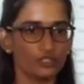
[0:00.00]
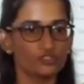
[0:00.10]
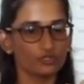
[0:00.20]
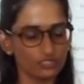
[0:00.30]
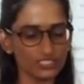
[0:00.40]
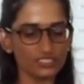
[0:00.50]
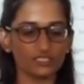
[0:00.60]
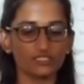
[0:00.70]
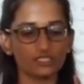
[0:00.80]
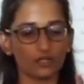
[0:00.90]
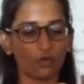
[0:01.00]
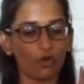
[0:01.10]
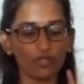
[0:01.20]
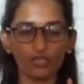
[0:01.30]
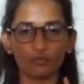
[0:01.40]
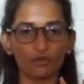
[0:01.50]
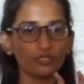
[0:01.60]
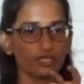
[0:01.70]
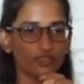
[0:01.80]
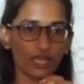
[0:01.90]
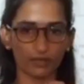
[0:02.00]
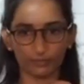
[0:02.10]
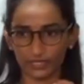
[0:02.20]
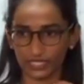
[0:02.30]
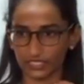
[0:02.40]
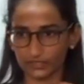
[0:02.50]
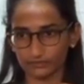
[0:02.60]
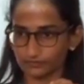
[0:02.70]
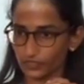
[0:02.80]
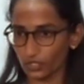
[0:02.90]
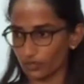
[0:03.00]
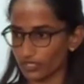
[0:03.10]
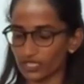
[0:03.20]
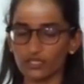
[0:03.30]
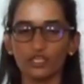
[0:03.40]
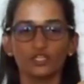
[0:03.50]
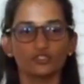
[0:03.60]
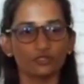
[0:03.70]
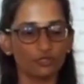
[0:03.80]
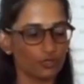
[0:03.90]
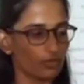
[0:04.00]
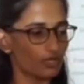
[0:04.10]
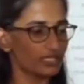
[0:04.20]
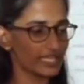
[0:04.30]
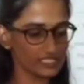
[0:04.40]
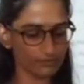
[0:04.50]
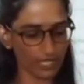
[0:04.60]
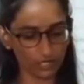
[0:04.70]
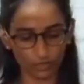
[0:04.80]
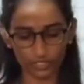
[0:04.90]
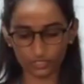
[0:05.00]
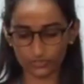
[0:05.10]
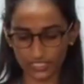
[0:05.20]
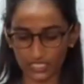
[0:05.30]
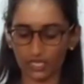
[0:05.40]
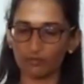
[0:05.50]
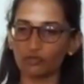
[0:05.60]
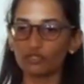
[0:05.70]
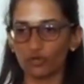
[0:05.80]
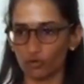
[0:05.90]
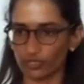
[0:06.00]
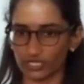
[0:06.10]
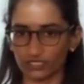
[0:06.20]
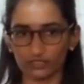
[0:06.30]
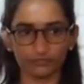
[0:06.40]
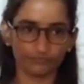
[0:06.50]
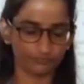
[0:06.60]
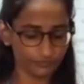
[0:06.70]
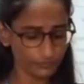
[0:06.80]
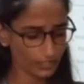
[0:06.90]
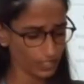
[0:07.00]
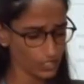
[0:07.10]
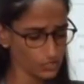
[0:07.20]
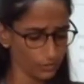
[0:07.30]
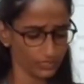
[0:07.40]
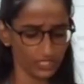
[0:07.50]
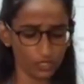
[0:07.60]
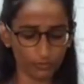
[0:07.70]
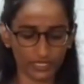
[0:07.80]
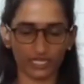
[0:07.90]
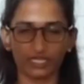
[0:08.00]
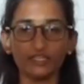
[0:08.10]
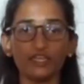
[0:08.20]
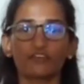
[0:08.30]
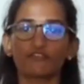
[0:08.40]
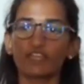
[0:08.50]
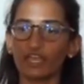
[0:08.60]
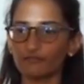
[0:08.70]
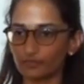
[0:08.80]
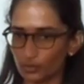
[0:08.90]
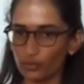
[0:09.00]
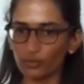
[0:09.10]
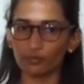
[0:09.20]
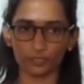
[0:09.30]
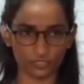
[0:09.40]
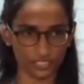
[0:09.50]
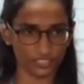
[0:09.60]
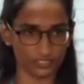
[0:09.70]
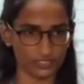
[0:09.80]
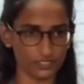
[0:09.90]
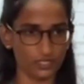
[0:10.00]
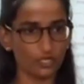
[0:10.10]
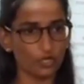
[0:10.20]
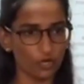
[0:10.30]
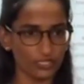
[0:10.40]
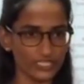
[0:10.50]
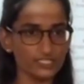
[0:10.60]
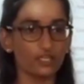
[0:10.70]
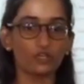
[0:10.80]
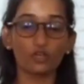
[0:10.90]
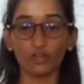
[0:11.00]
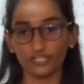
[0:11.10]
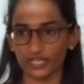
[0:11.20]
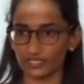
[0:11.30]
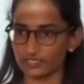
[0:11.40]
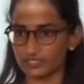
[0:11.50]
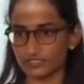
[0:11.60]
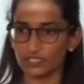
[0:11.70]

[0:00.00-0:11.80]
So this is all about the upper end. Okay, so next we are going to see about the lower end. So in the lower end we have two projections called as condyles.